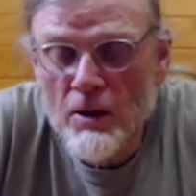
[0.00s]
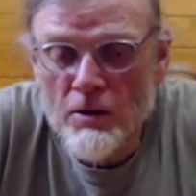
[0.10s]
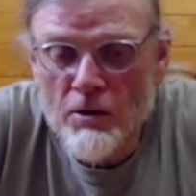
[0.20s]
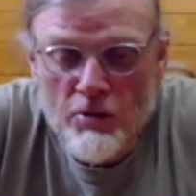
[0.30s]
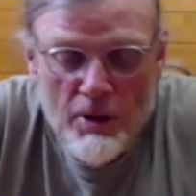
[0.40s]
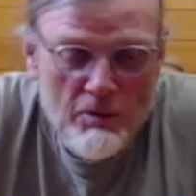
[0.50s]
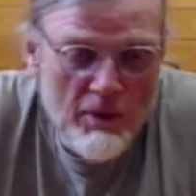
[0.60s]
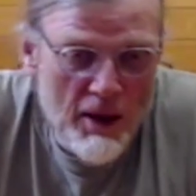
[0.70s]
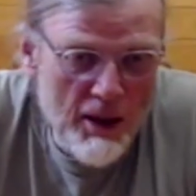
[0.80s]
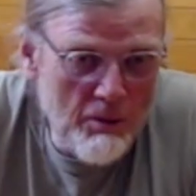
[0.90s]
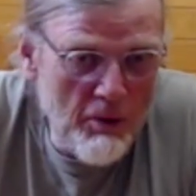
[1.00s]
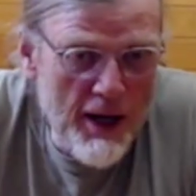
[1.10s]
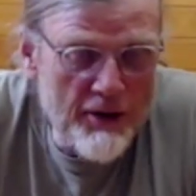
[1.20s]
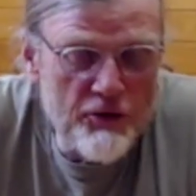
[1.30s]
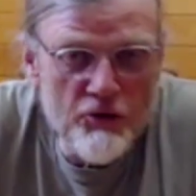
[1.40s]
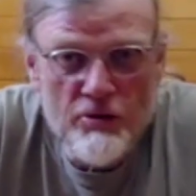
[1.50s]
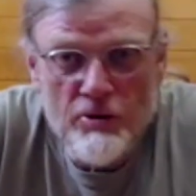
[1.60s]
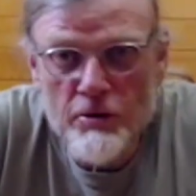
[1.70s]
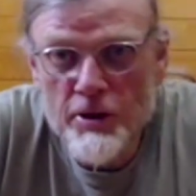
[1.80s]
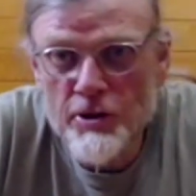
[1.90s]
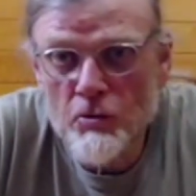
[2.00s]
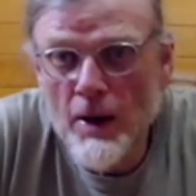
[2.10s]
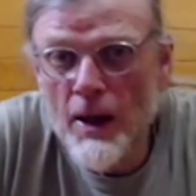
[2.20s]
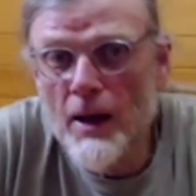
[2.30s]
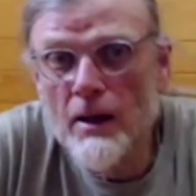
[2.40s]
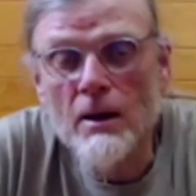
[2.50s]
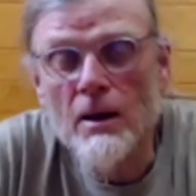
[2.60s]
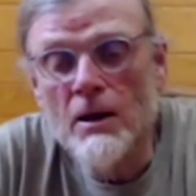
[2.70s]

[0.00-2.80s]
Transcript: you trim any branches that are in your way,